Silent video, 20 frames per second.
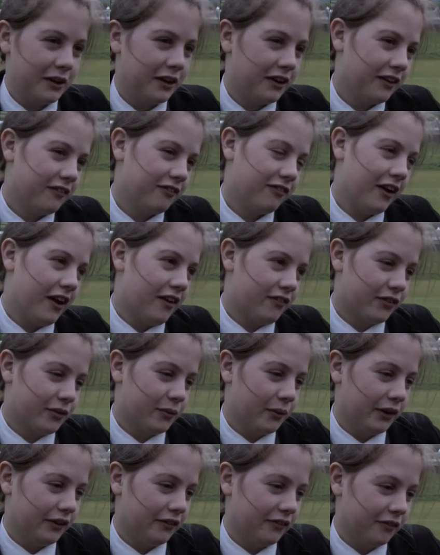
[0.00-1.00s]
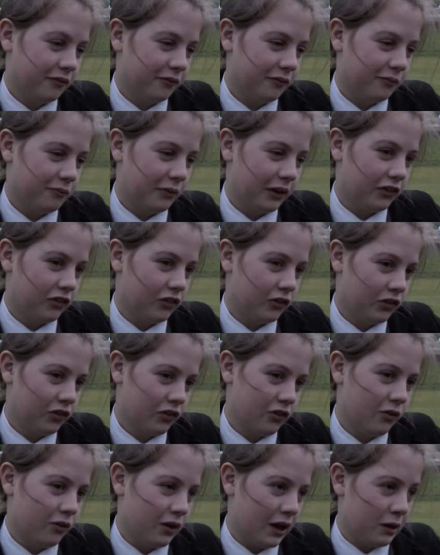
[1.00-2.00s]
If everyone went to
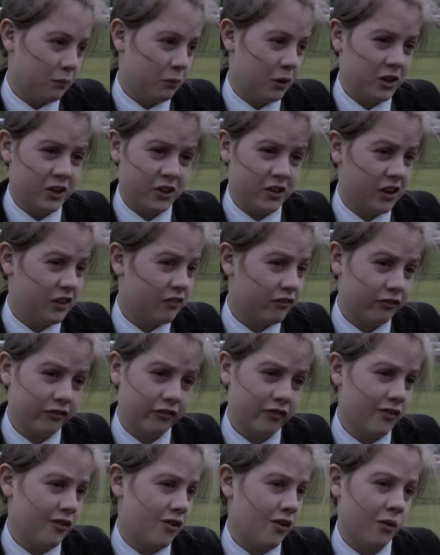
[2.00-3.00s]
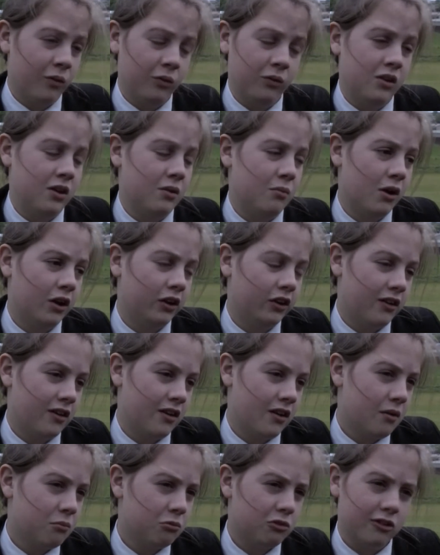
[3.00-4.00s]
school like we did, even for only 1
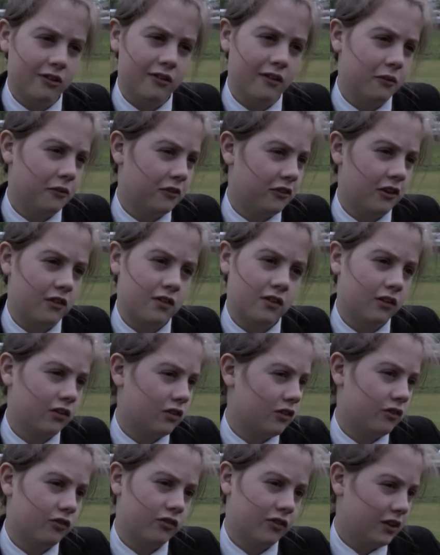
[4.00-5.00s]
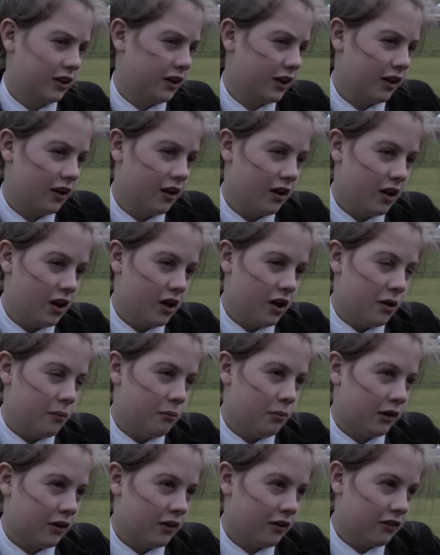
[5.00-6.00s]
year, I'm sure they would see things differently.
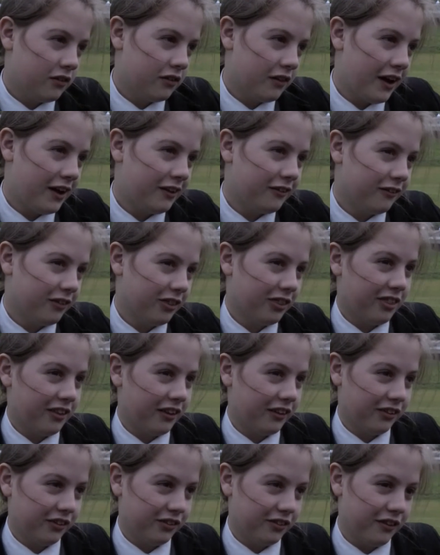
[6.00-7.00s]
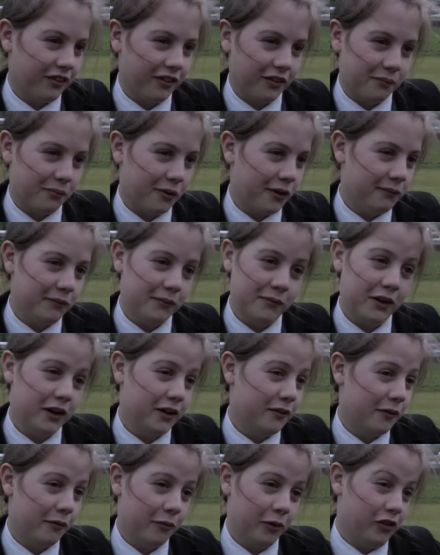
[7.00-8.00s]
Because I don't think that the problem
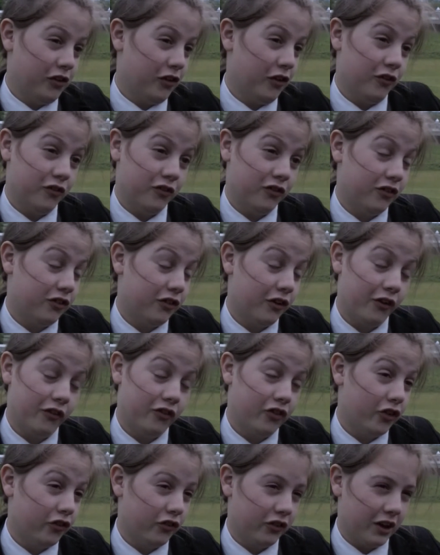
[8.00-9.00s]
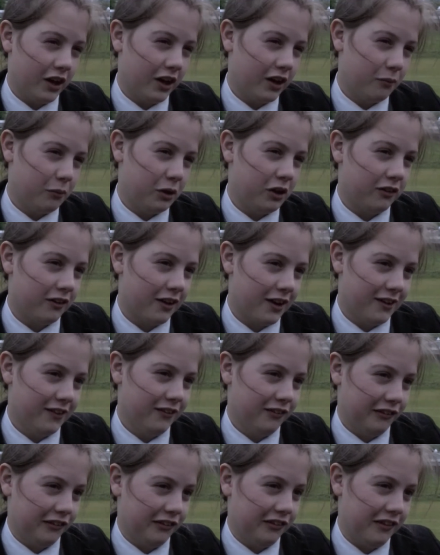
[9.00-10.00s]
here will be solved overnight. I mean, you can't
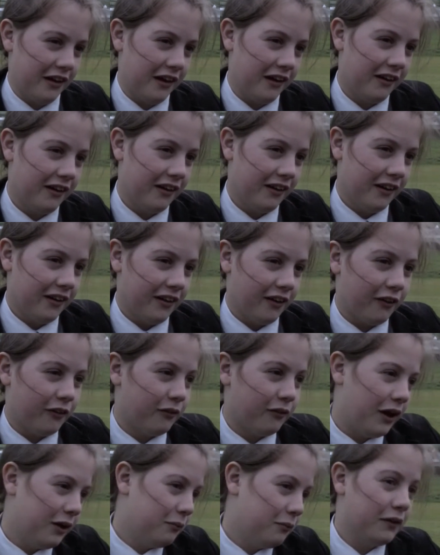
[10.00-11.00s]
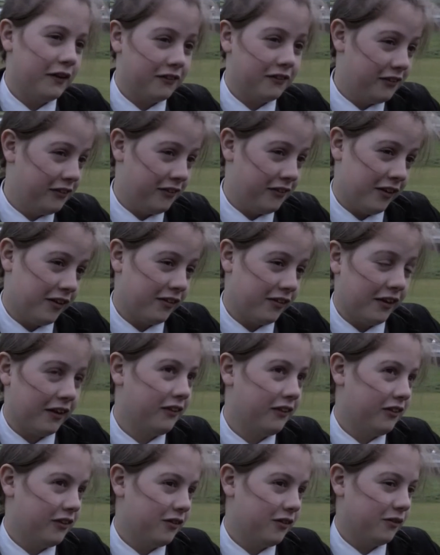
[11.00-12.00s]
just say, oh, right, well, this is it, and
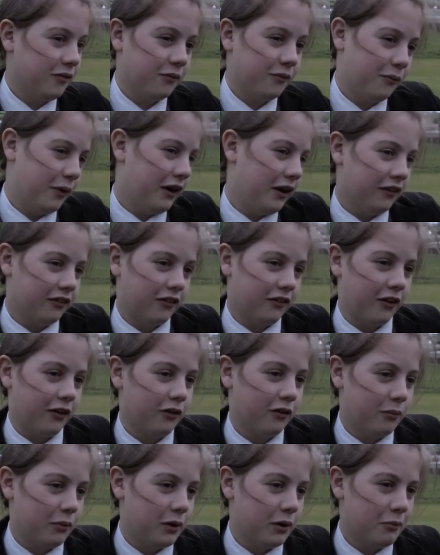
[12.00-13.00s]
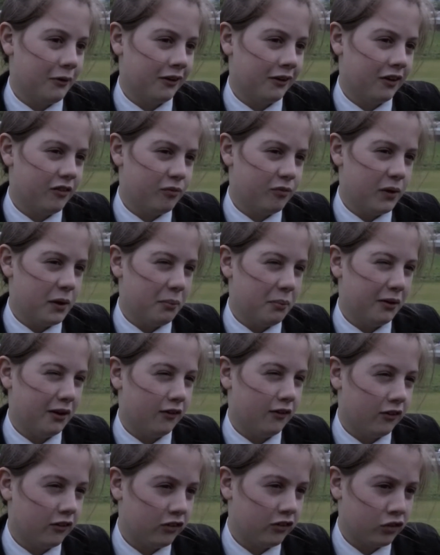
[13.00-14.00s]
that's the way it's going to be. But if people
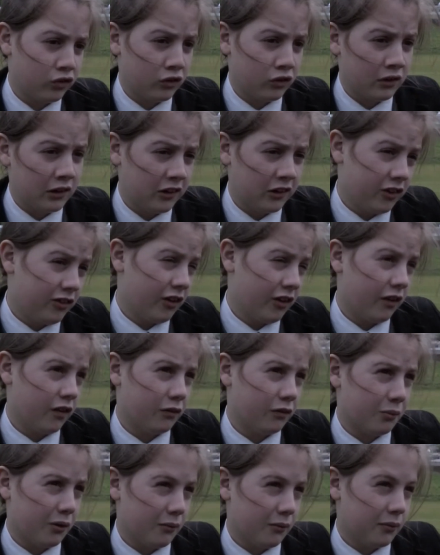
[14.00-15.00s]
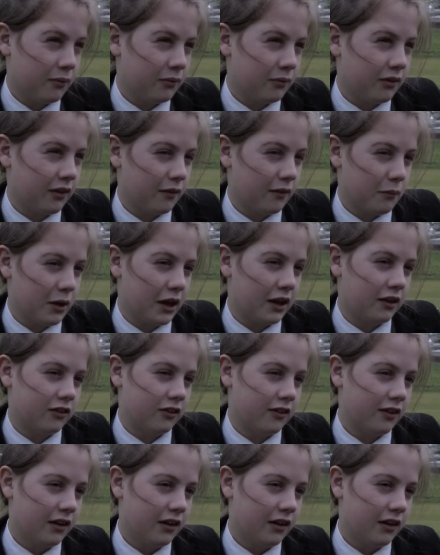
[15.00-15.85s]
understood each other's problems, then they might,